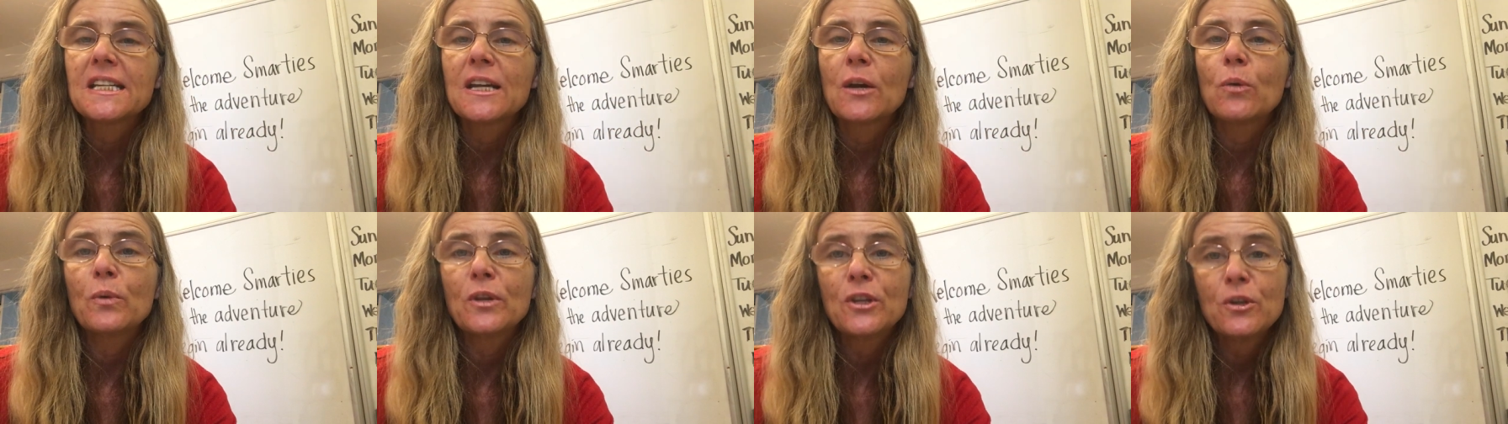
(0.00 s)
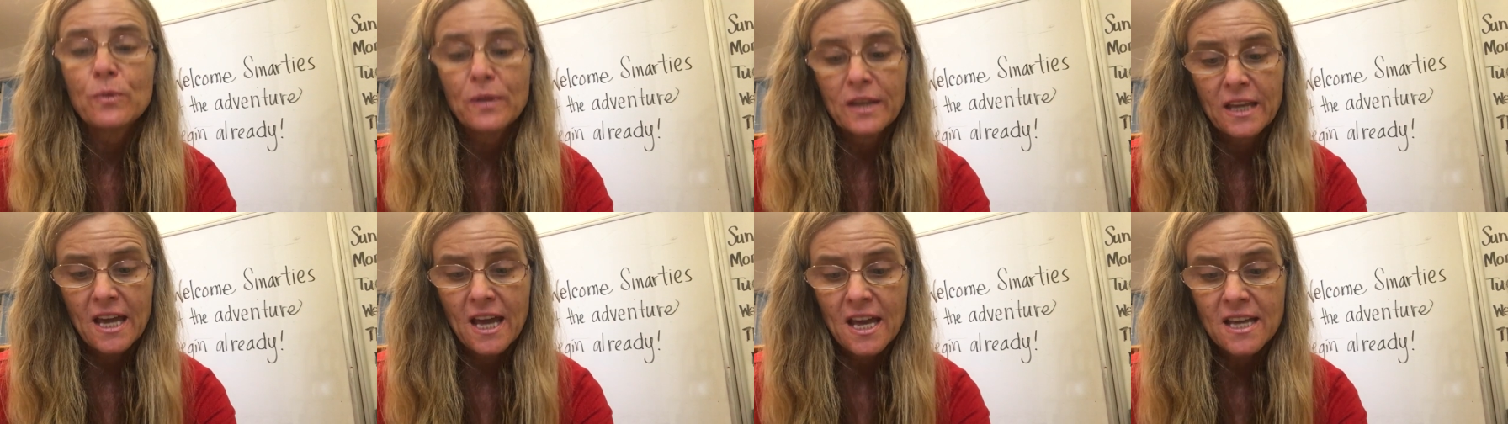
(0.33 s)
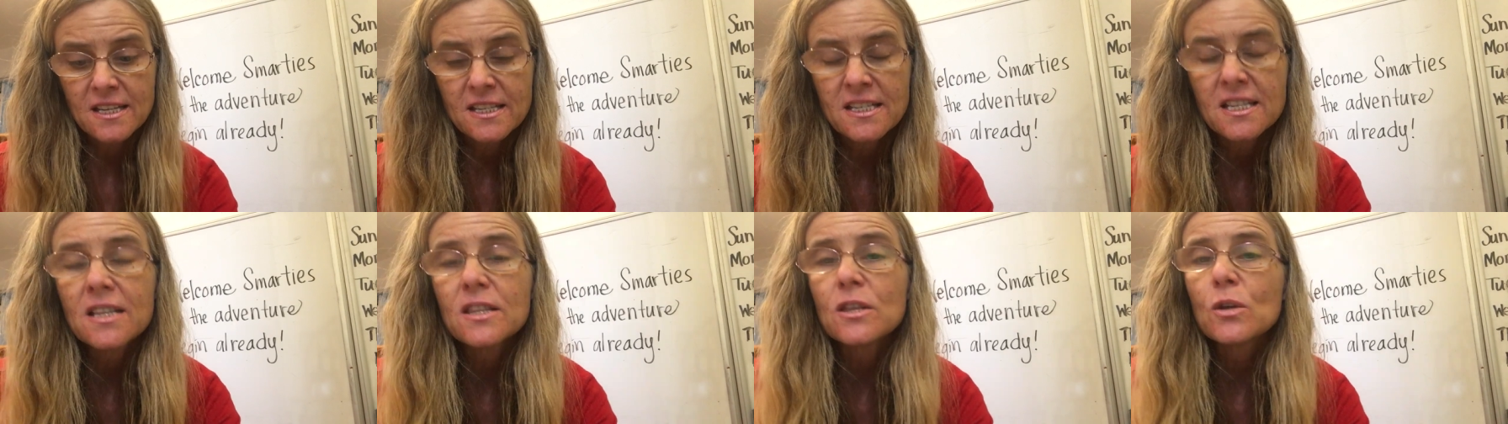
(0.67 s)
Now, when you
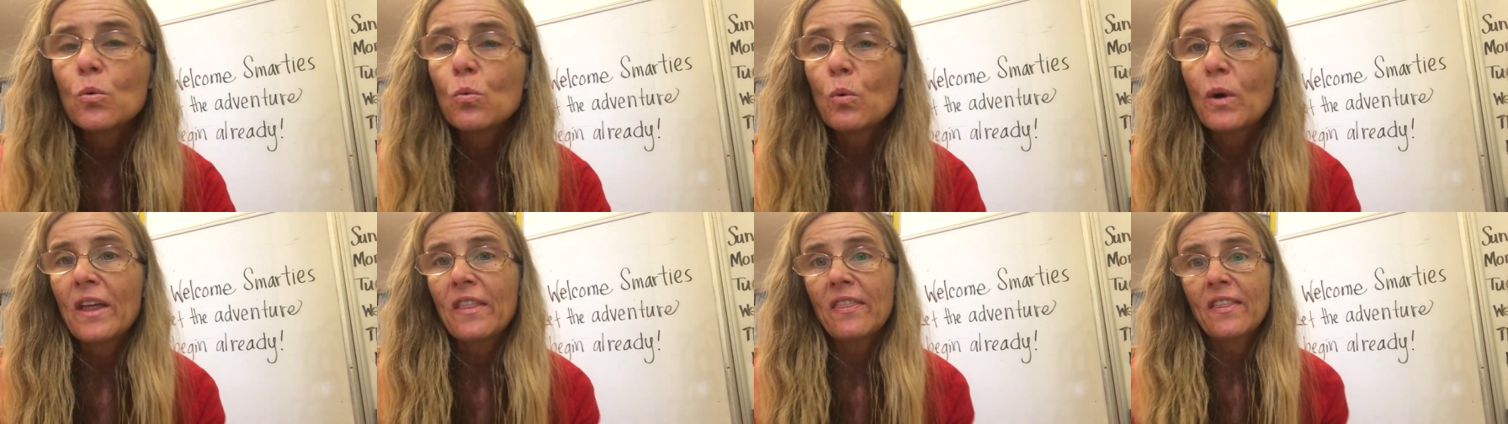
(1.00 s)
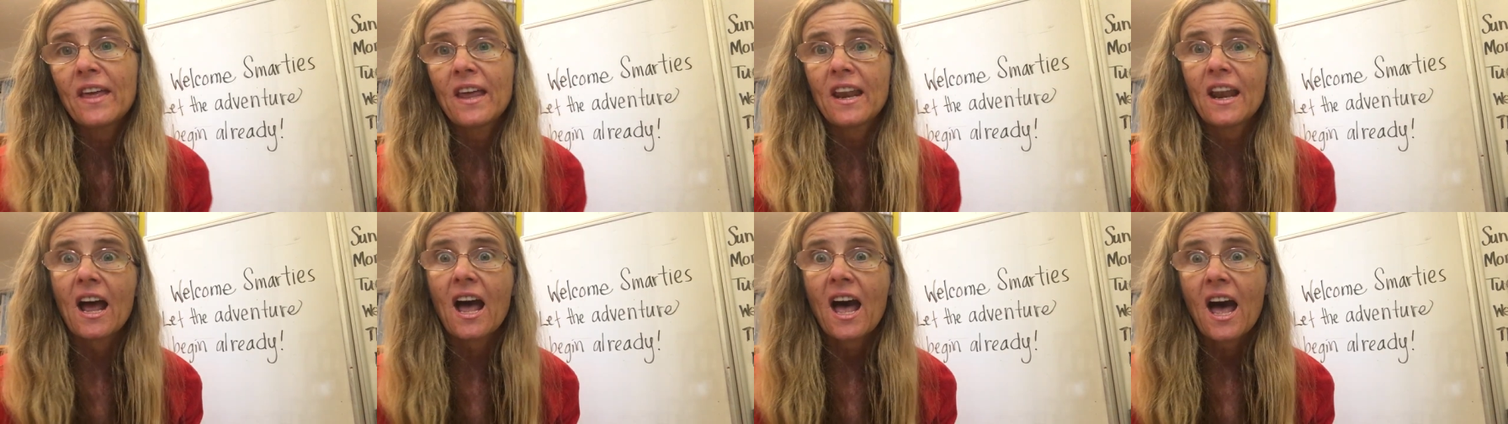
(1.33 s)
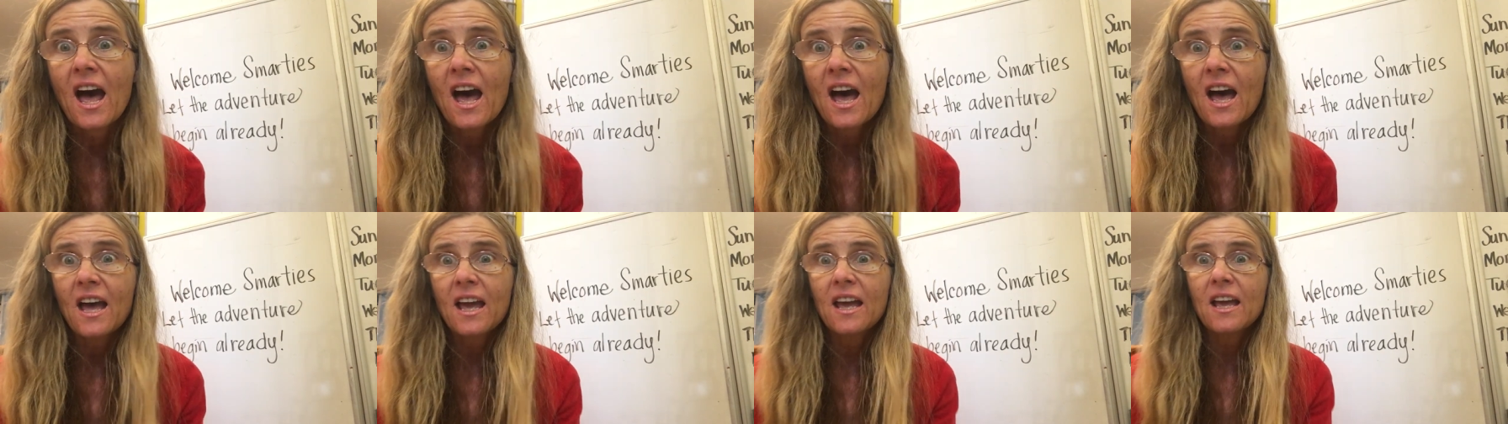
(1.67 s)
get to the one that
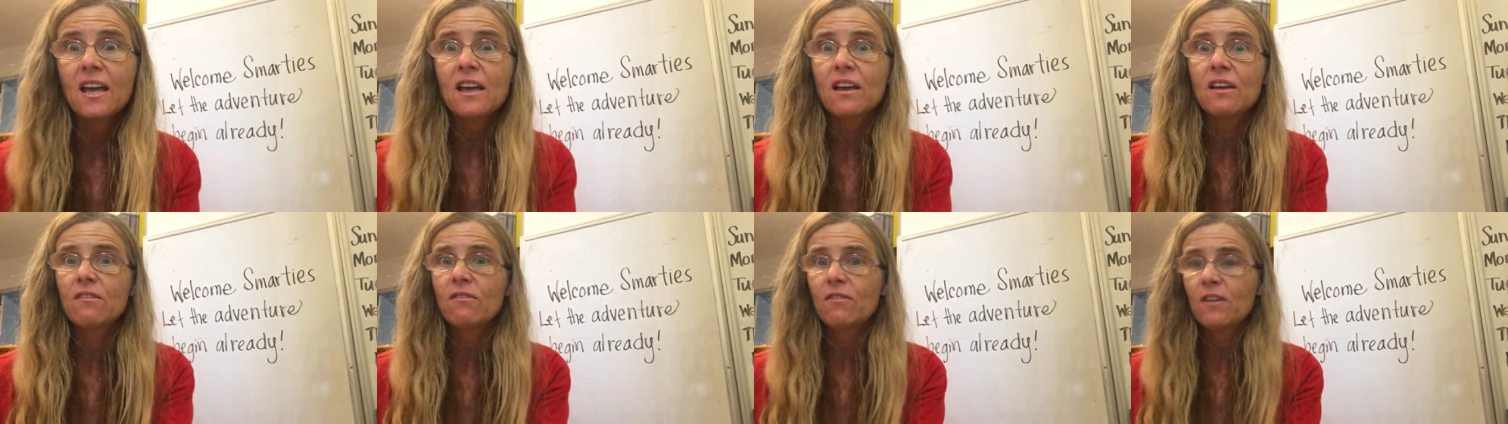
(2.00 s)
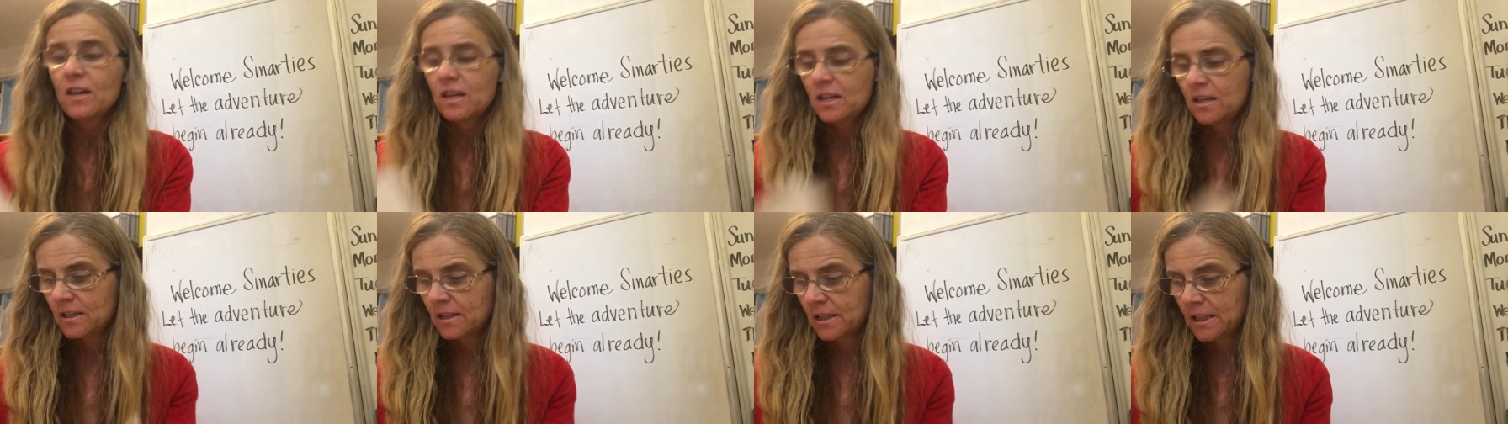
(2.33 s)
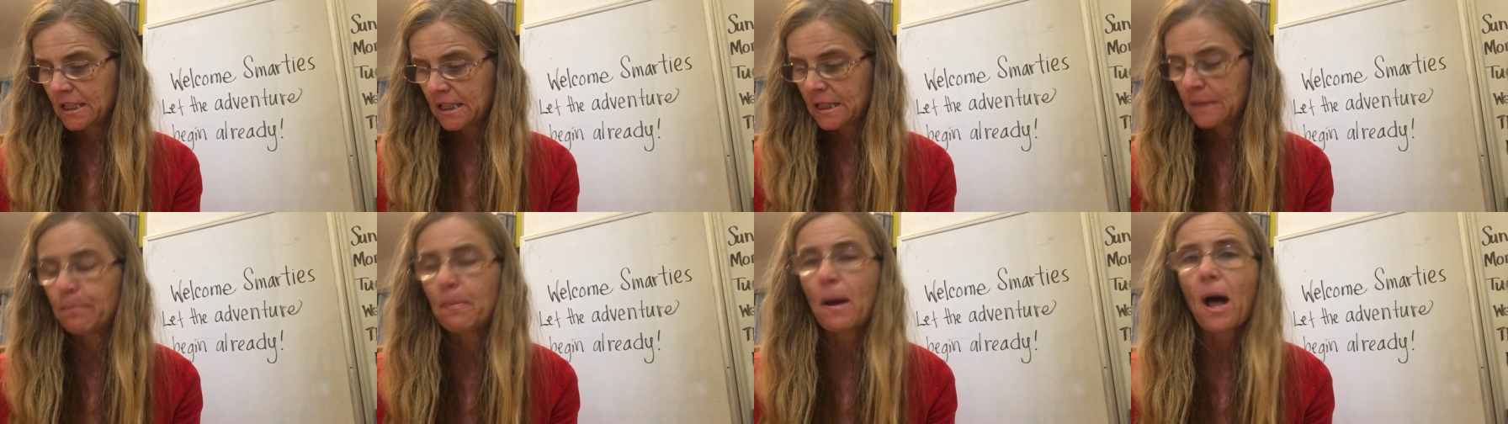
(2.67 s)
I've
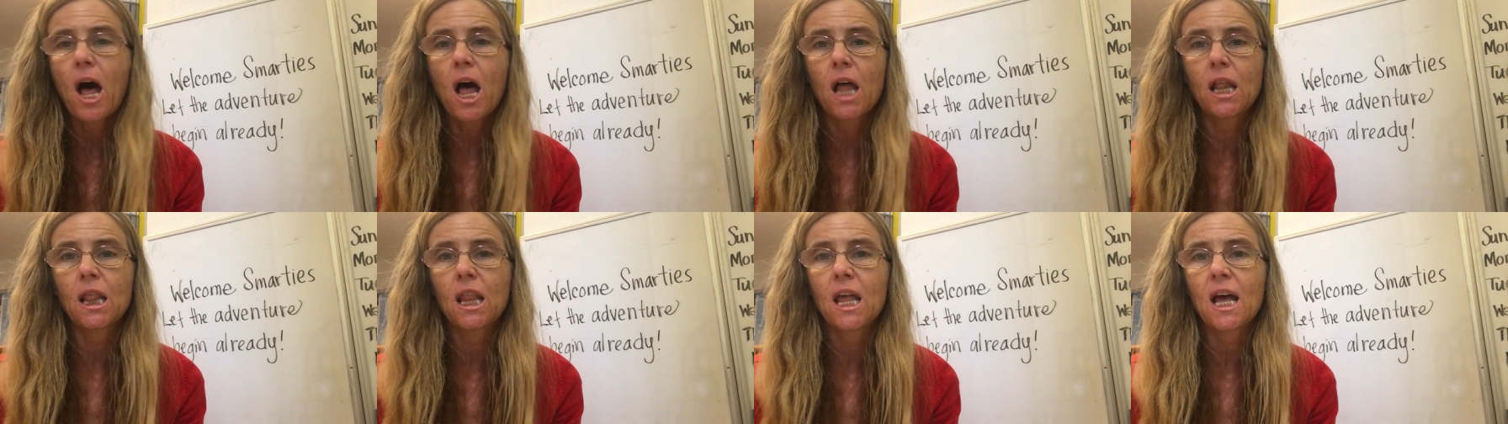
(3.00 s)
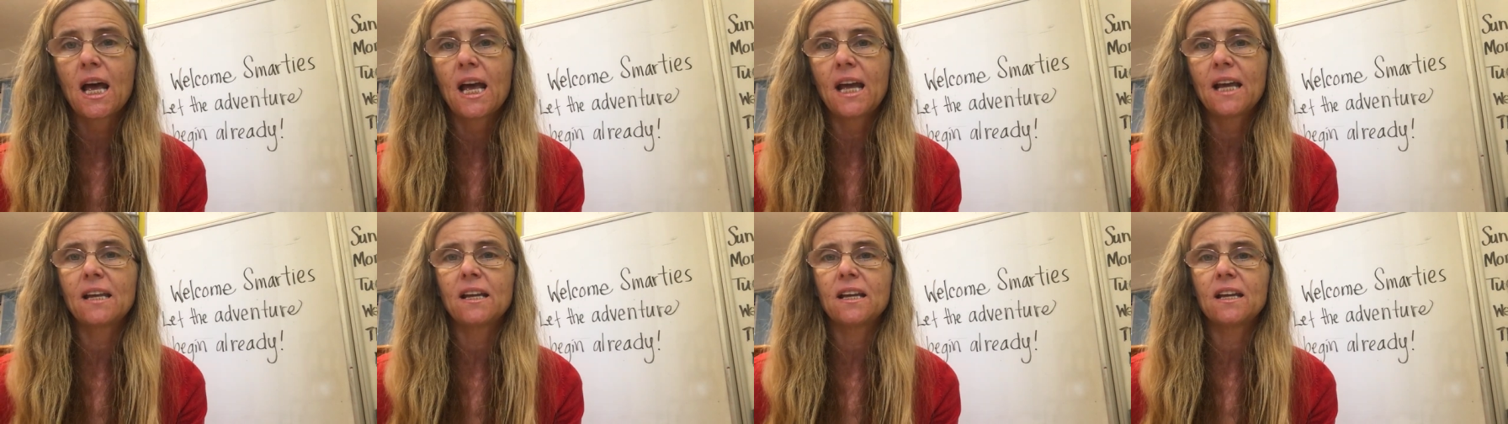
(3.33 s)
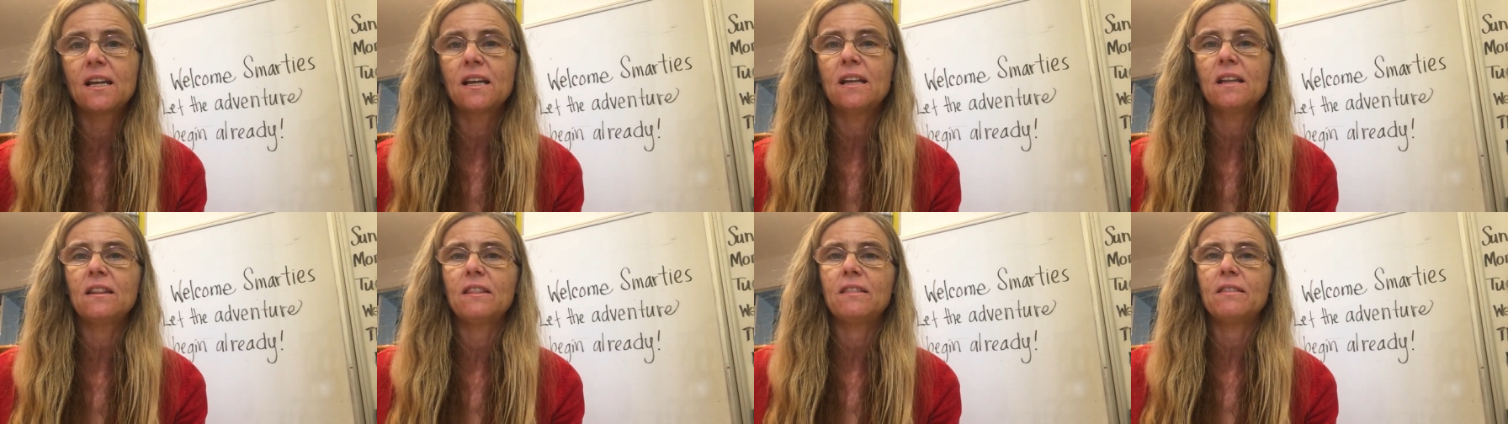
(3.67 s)

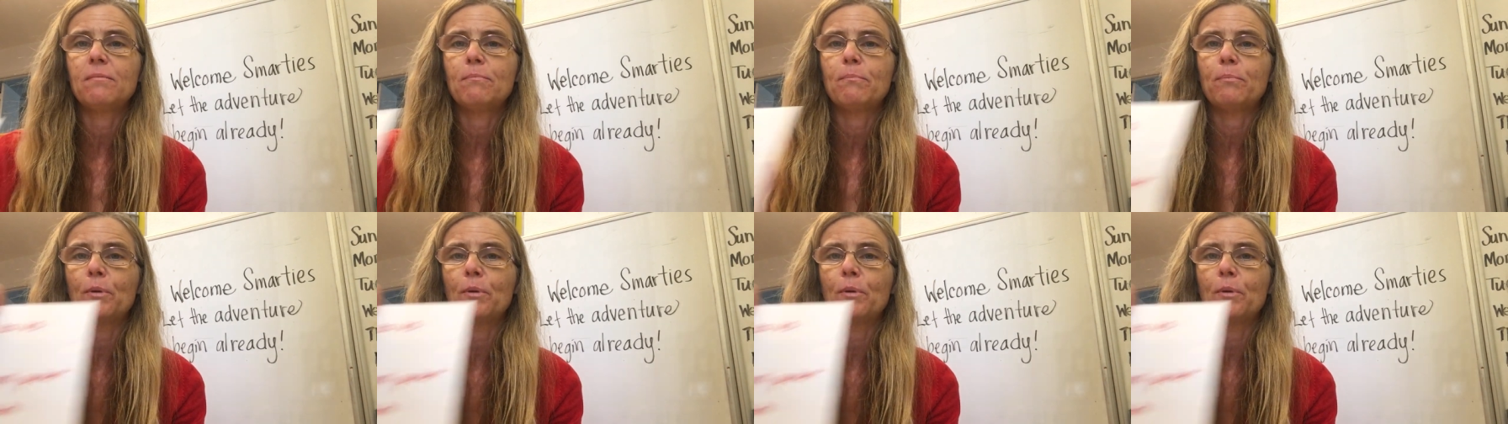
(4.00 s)
spotlighted,